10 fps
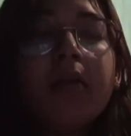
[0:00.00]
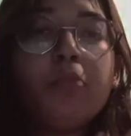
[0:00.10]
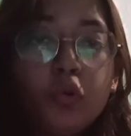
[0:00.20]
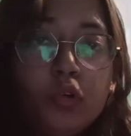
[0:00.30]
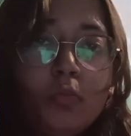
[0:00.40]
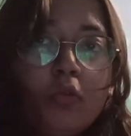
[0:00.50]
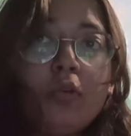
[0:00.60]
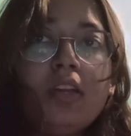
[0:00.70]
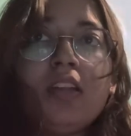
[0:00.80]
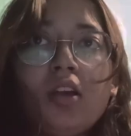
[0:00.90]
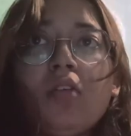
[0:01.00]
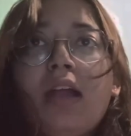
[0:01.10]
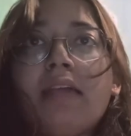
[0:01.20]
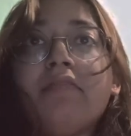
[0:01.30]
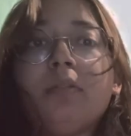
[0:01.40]
a mood board. Now
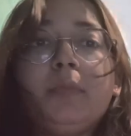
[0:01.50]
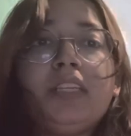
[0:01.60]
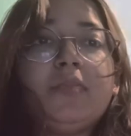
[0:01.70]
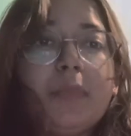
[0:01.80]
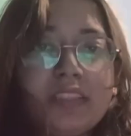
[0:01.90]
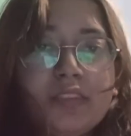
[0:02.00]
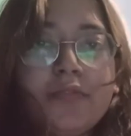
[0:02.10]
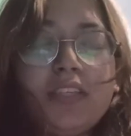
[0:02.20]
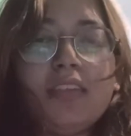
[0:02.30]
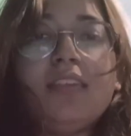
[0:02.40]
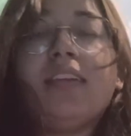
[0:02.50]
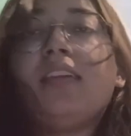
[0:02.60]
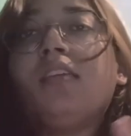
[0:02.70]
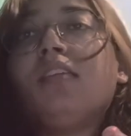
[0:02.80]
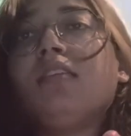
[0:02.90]
I will be
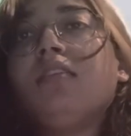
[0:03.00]
specifically